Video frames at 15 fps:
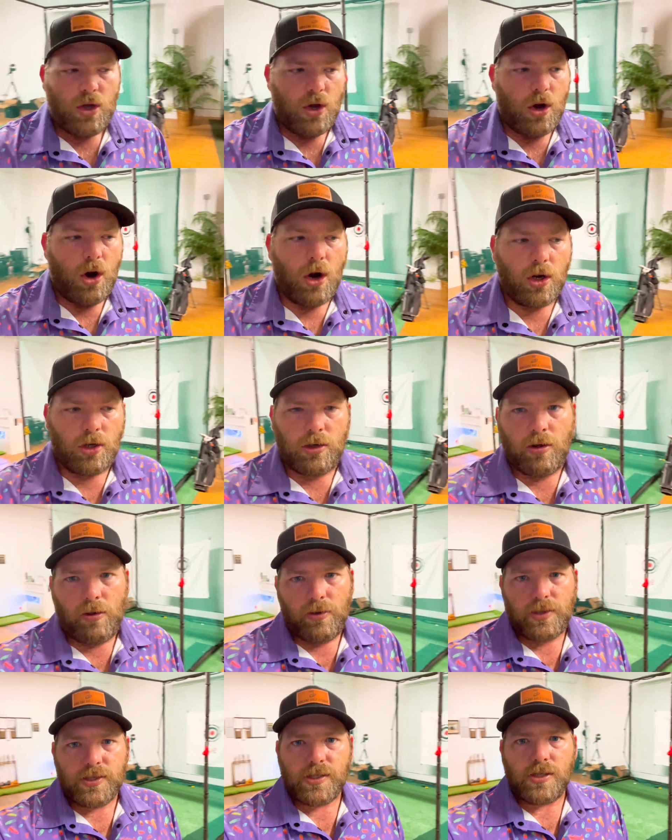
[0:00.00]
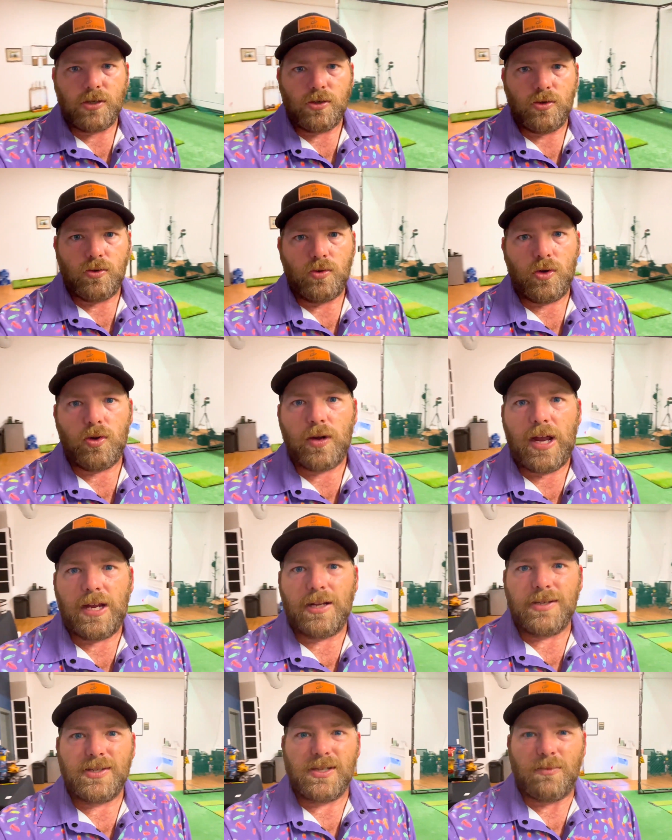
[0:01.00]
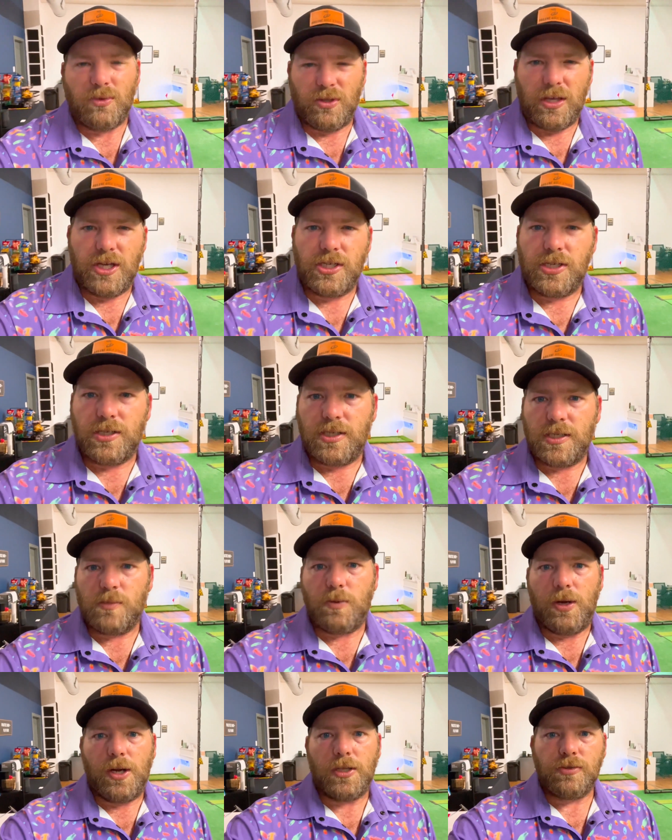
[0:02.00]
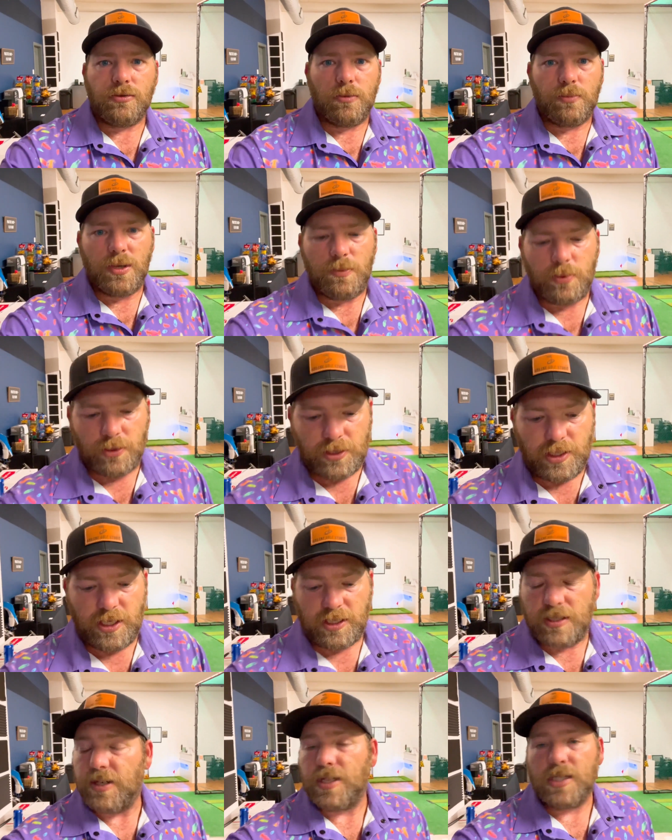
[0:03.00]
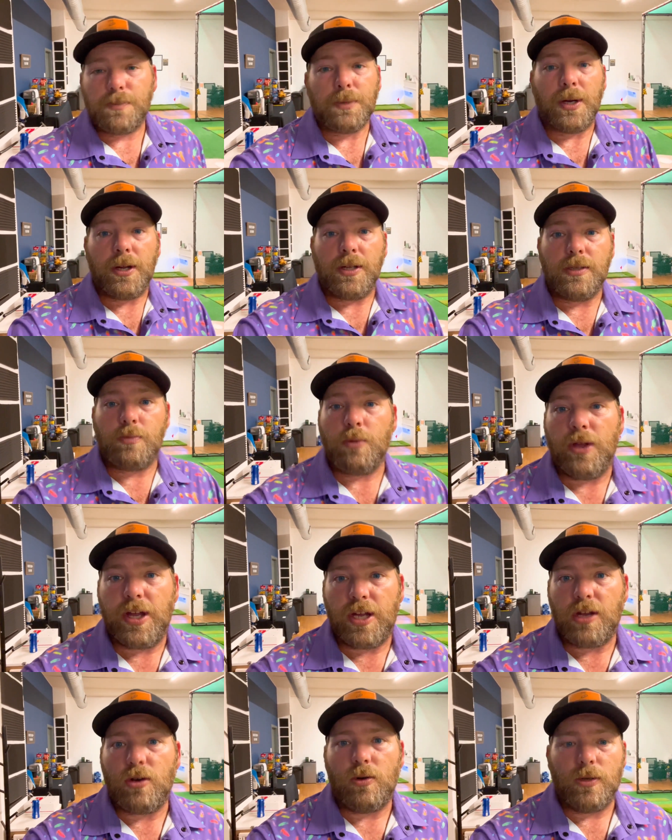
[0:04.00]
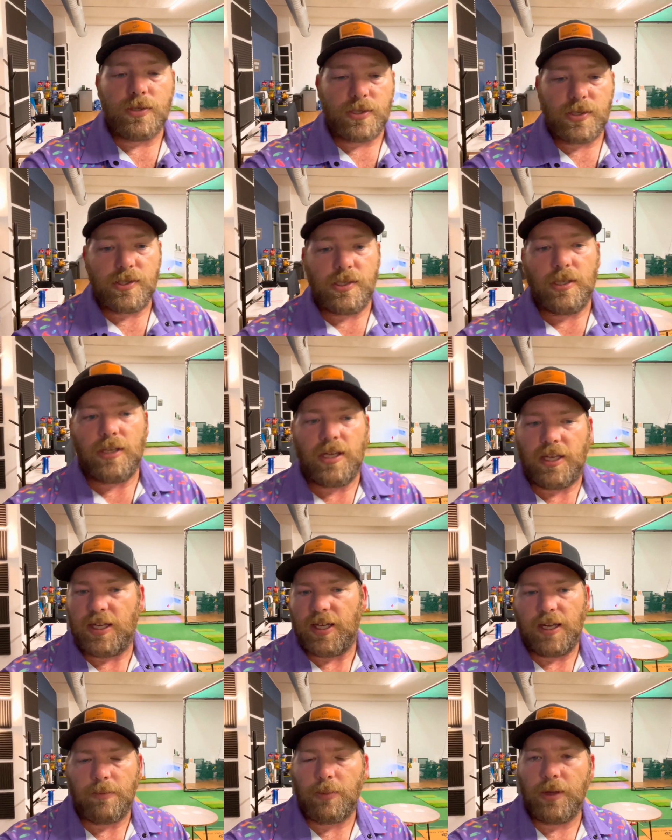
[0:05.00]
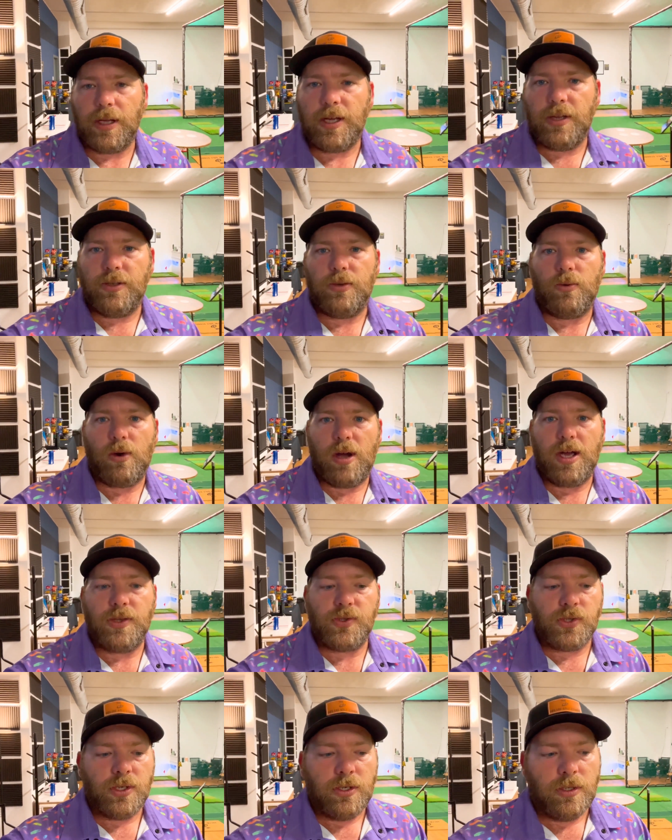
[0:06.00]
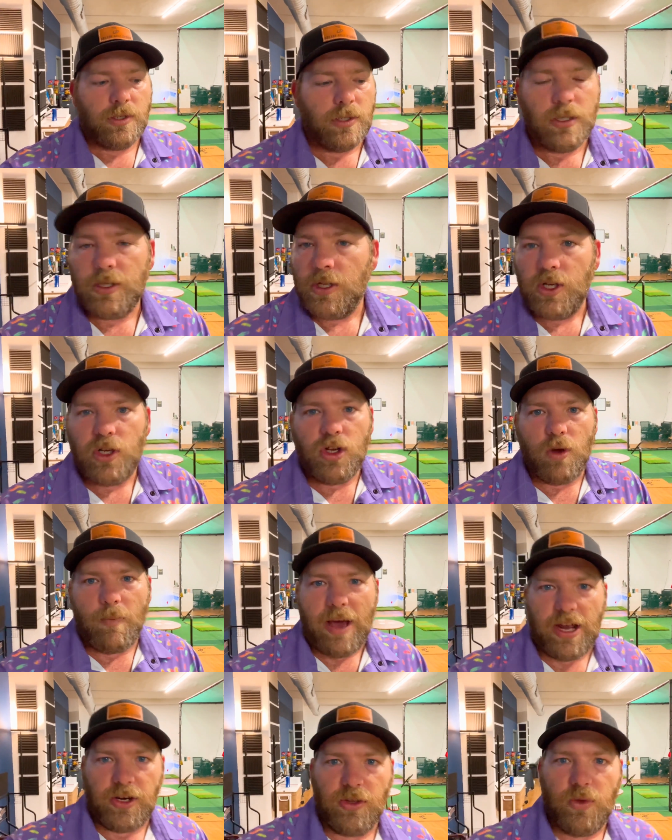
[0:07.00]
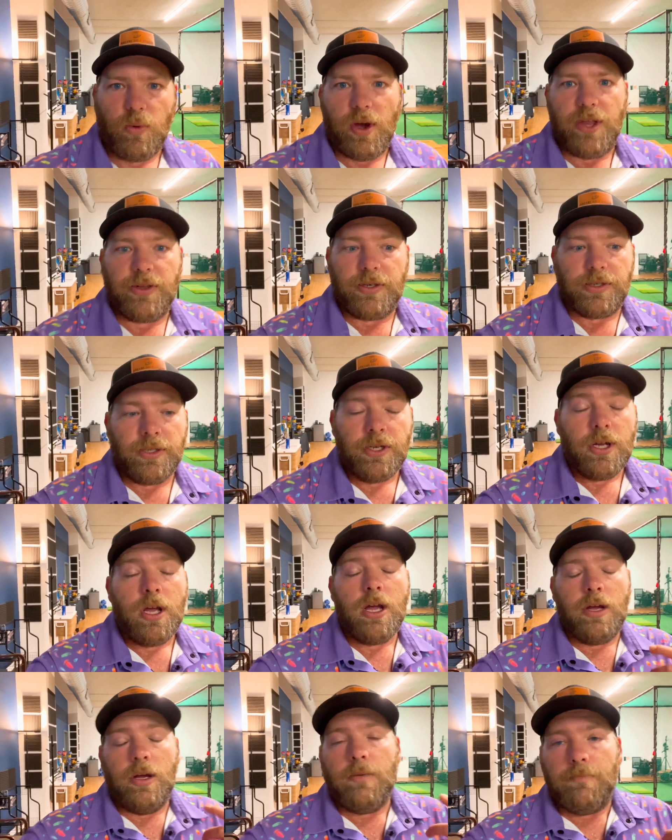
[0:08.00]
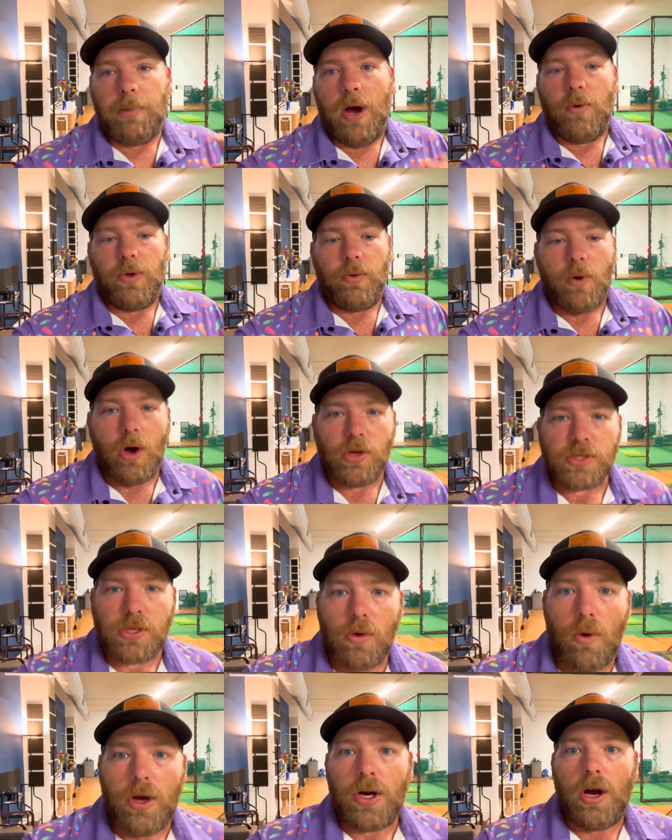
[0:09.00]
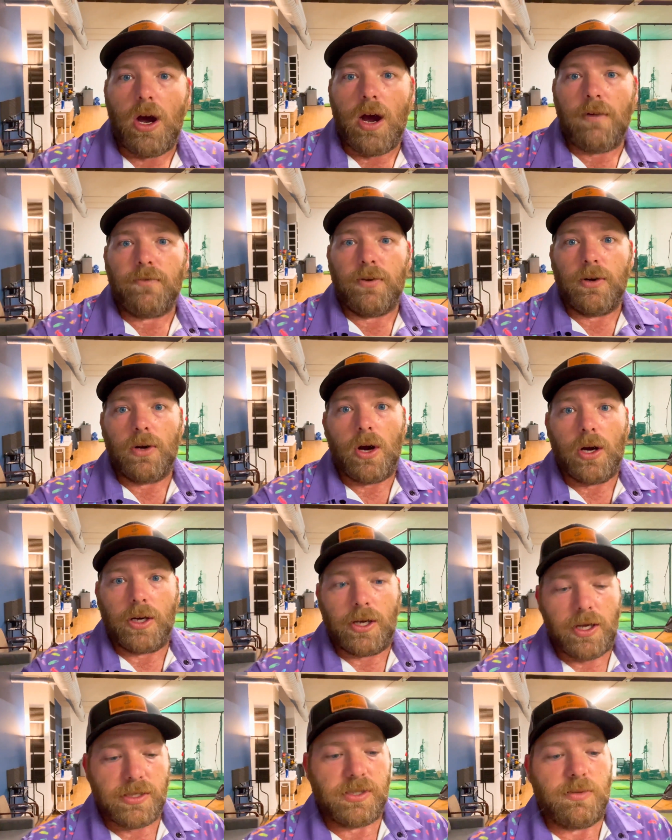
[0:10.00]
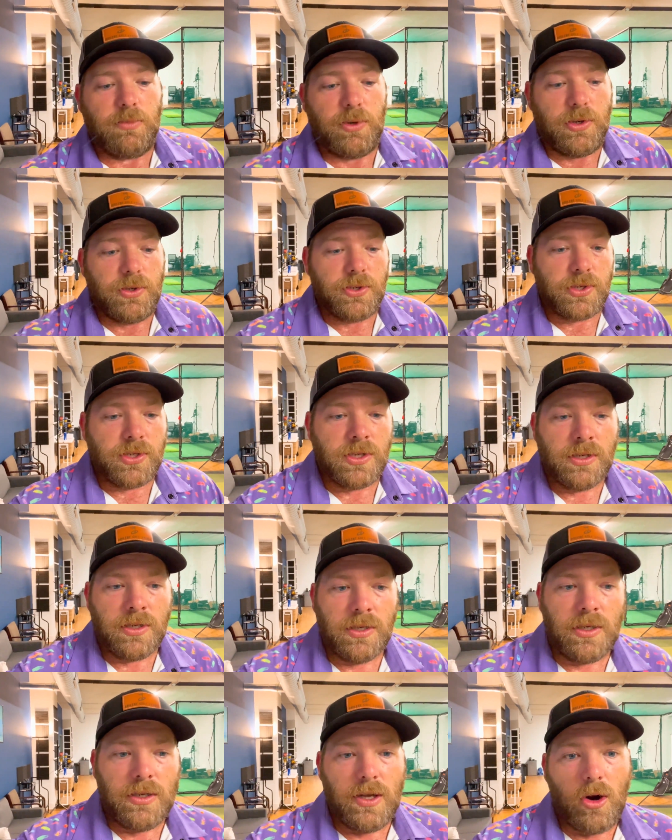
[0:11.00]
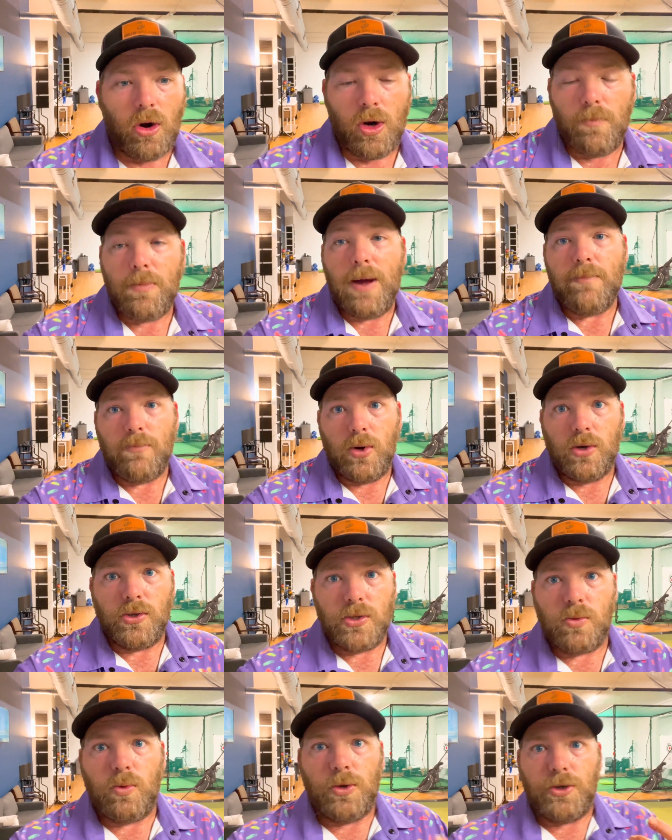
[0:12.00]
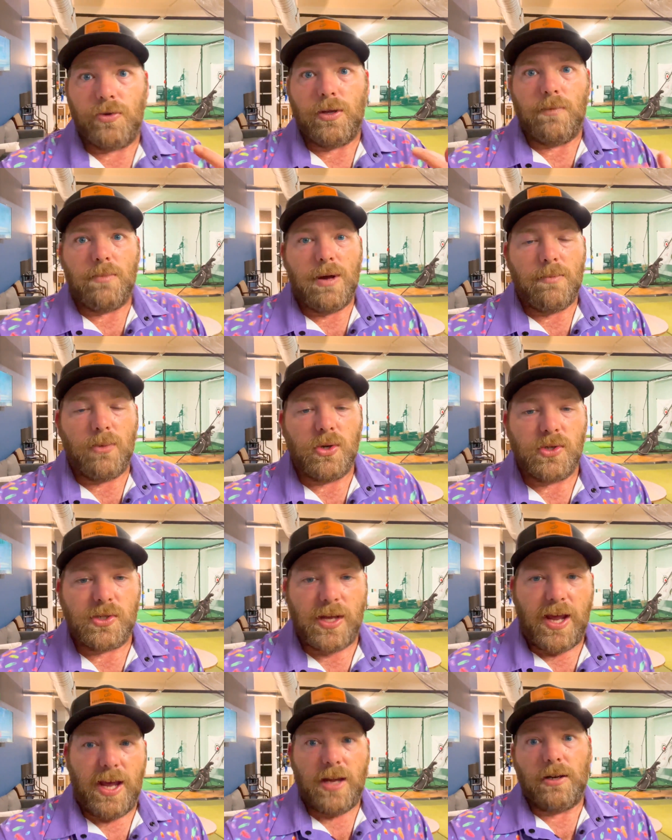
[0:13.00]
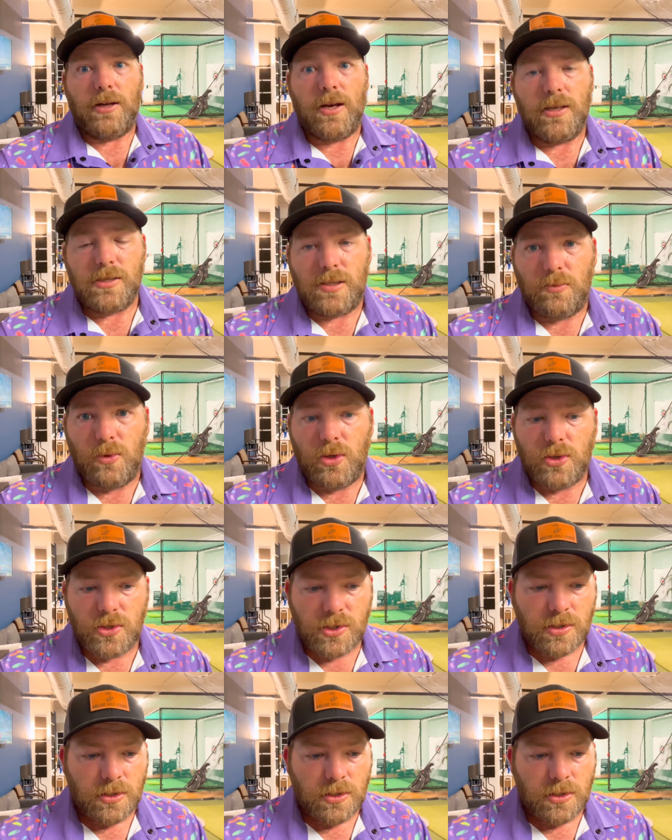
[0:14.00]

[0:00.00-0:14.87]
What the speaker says: our goal is to create a simulation experience for people to get to experience playing courses that they can't play otherwise, no matter the weather. But we also want to offer our customers, our members, we're doing members and customers,